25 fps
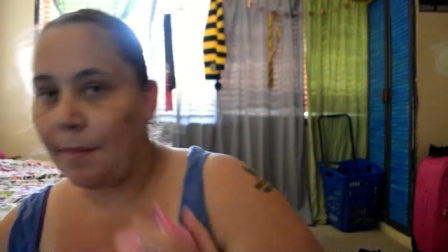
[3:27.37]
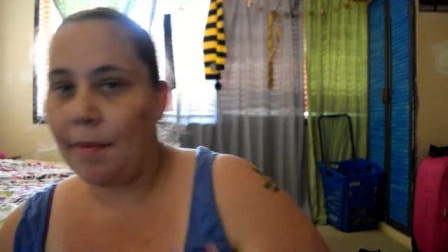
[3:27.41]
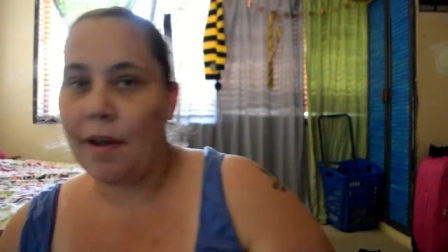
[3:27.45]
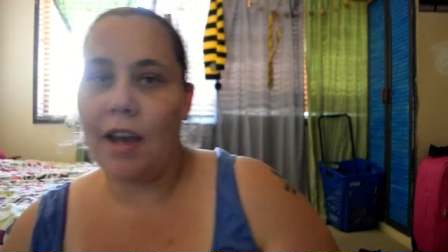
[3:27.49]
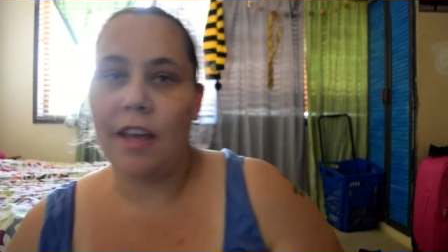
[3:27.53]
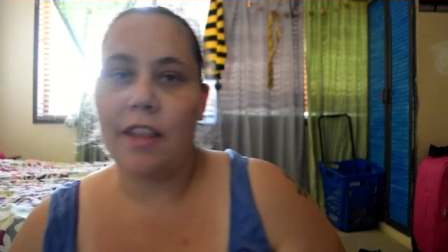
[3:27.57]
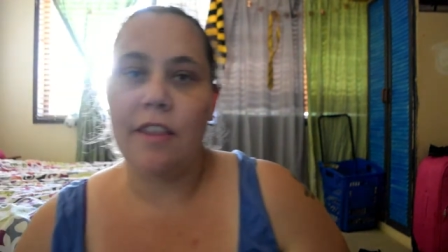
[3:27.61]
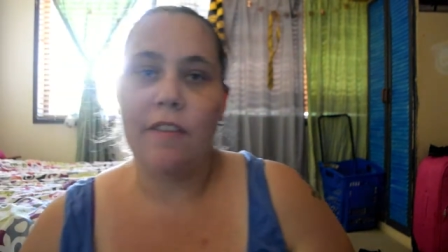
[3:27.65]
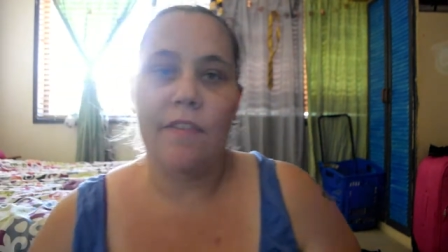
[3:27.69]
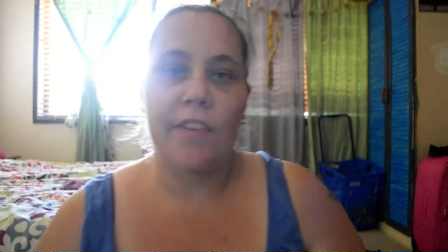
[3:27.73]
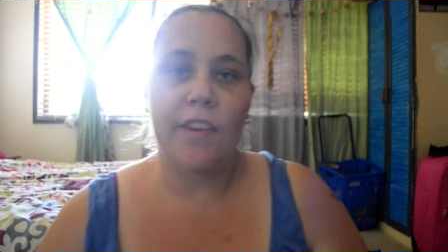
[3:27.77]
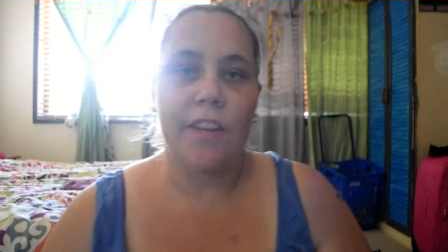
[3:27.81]
my
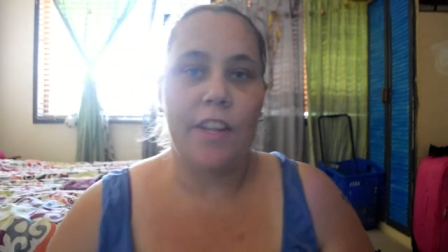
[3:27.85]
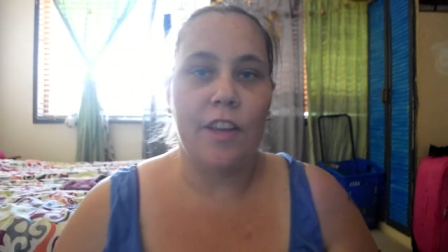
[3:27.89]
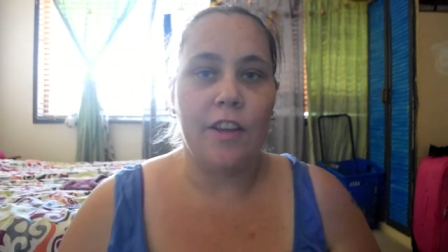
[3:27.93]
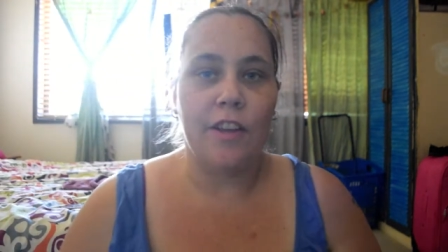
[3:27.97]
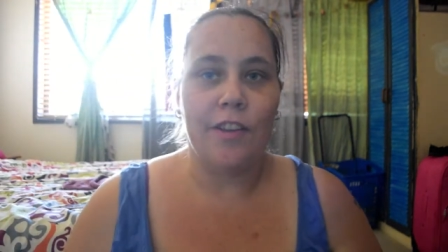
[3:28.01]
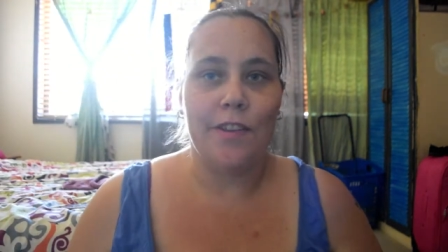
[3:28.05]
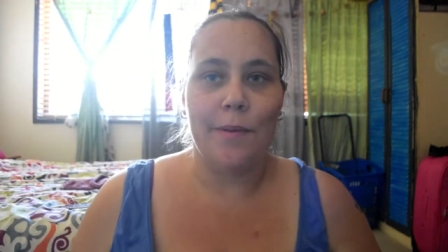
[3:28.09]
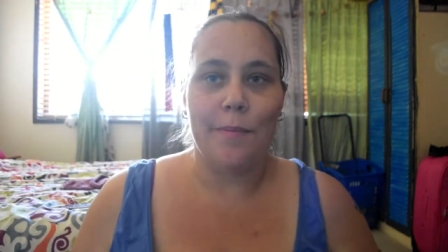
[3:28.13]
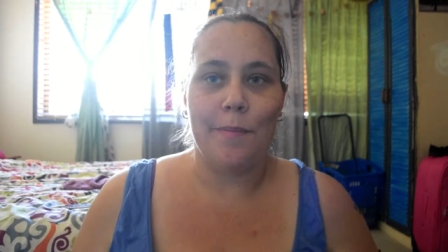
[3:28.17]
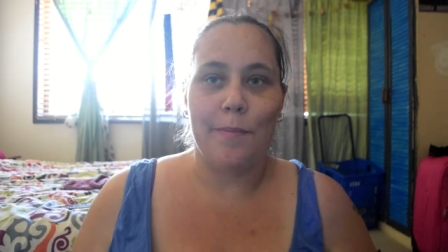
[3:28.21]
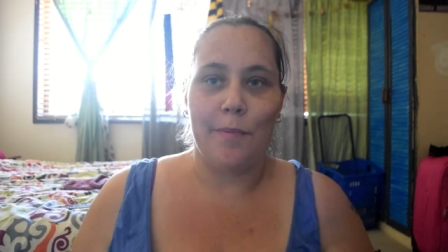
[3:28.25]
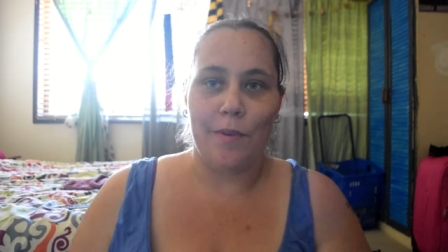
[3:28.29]
other video
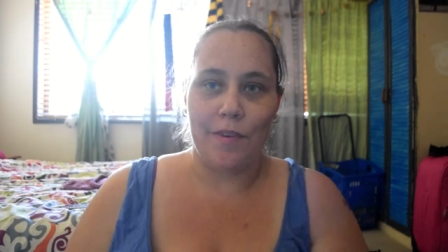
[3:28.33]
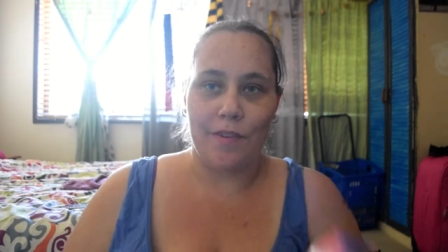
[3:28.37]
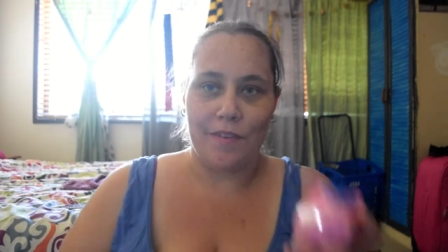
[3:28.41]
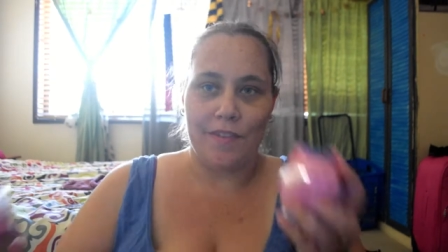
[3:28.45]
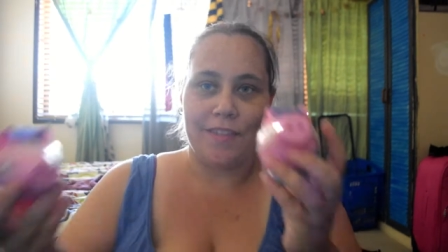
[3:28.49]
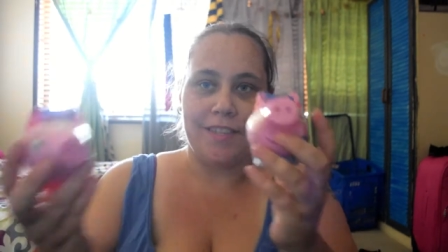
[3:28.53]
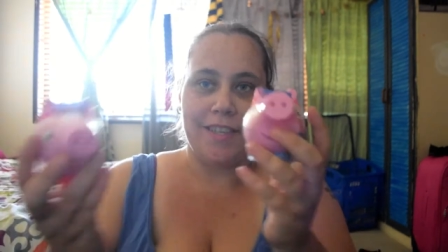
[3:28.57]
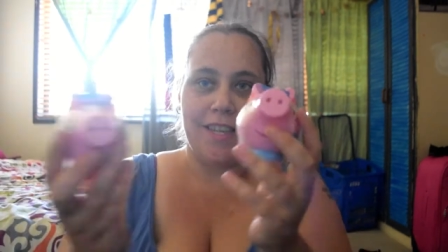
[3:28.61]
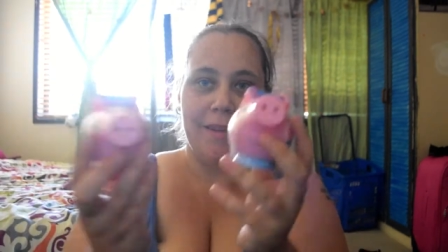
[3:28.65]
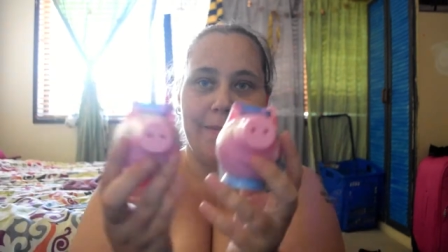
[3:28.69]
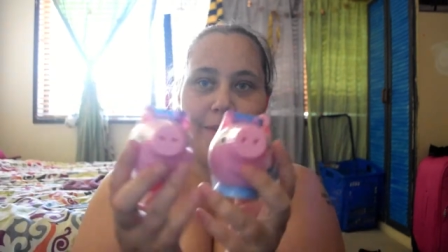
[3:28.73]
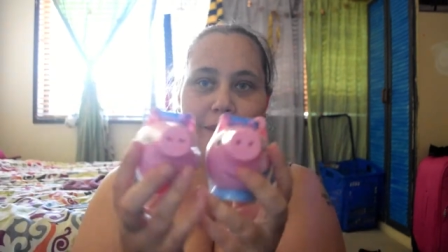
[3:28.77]
you would have
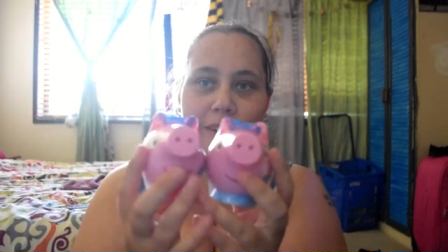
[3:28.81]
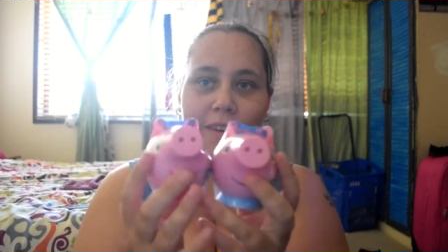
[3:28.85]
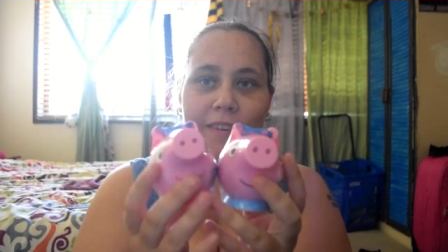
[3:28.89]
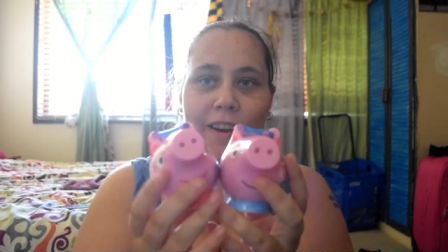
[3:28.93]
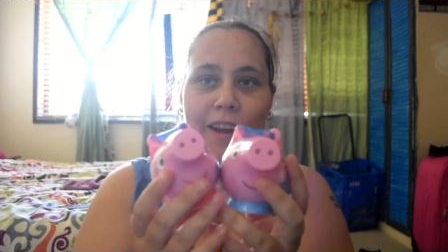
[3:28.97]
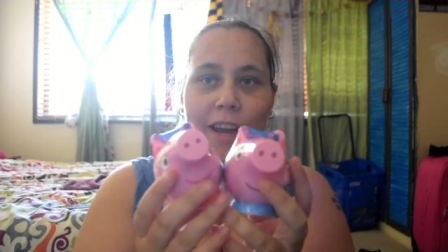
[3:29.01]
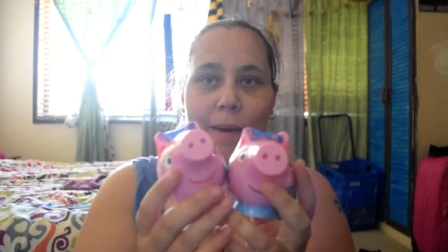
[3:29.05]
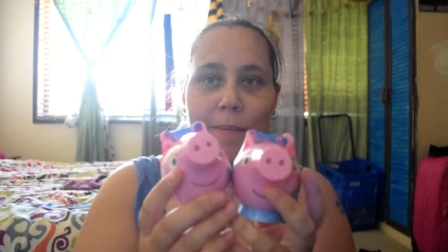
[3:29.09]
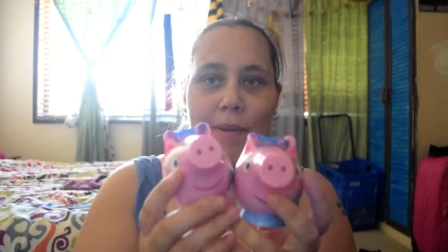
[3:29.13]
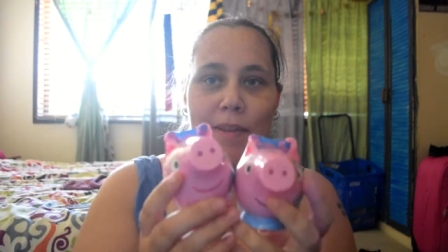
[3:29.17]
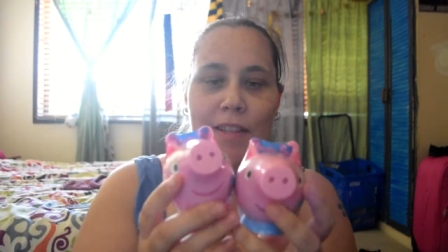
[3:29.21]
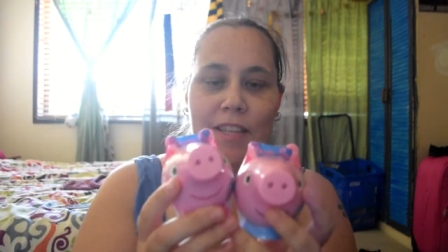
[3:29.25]
seen me
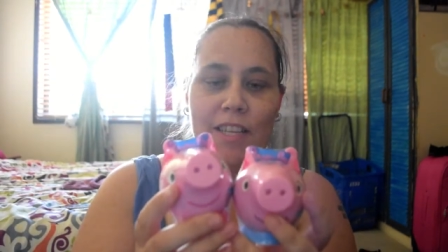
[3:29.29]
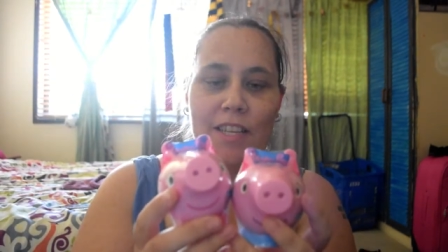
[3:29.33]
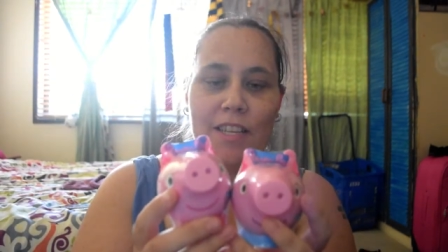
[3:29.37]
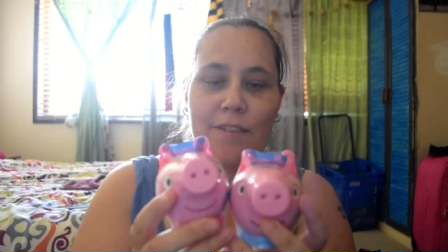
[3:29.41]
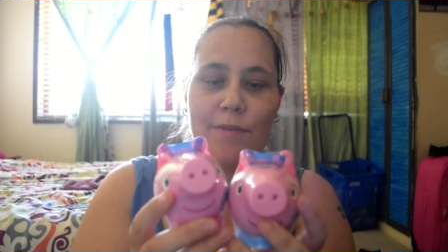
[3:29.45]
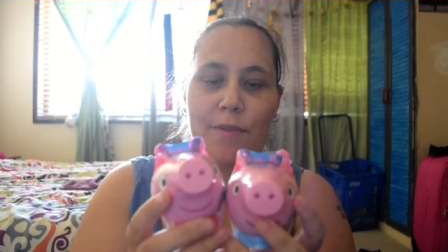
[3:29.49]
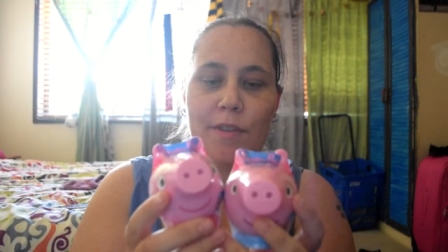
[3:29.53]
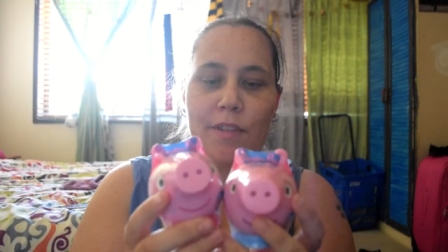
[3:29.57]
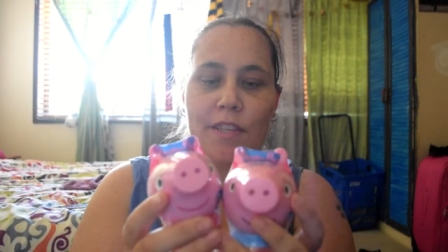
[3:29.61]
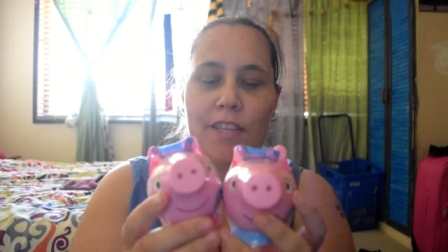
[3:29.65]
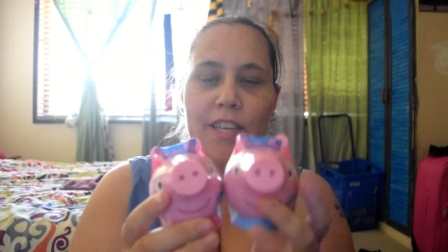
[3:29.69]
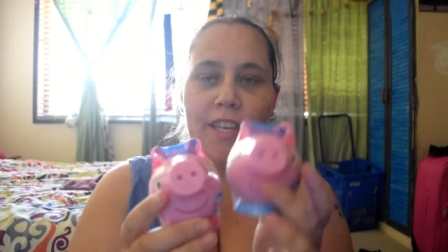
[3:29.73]
grabbing these
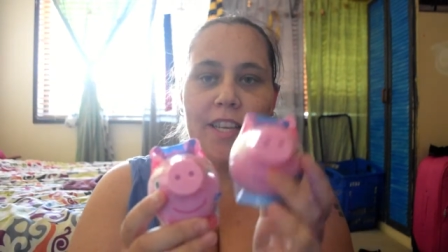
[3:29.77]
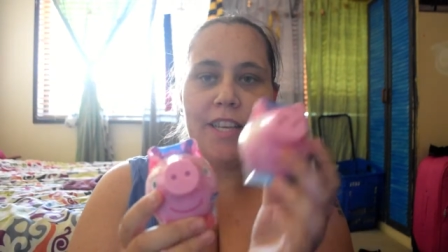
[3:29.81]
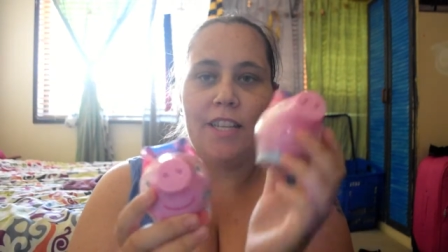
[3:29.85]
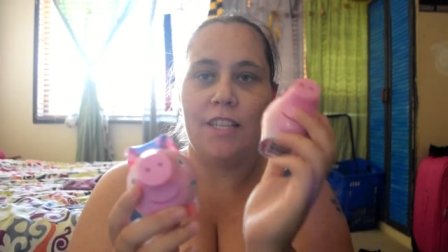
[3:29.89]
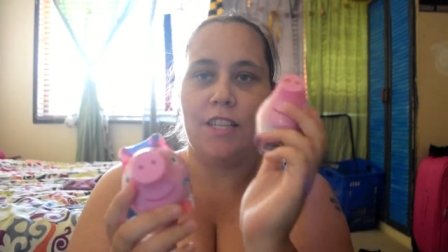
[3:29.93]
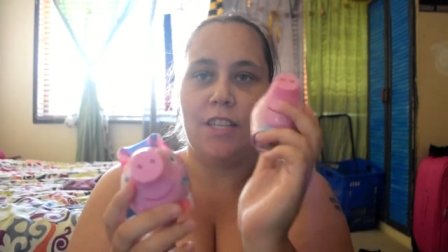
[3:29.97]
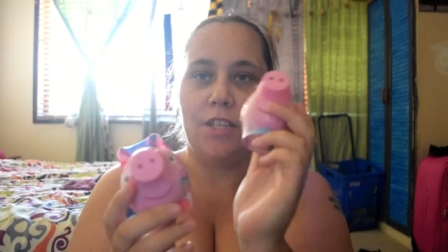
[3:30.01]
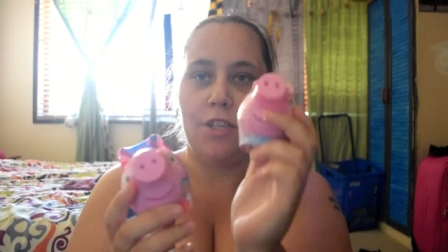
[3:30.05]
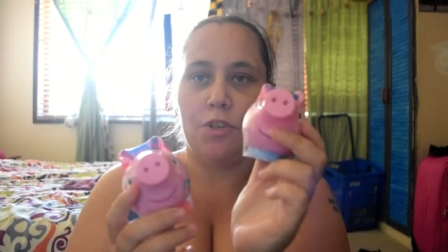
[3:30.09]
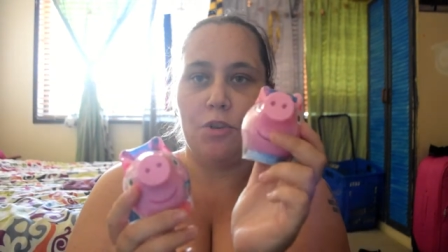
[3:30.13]
for the kids,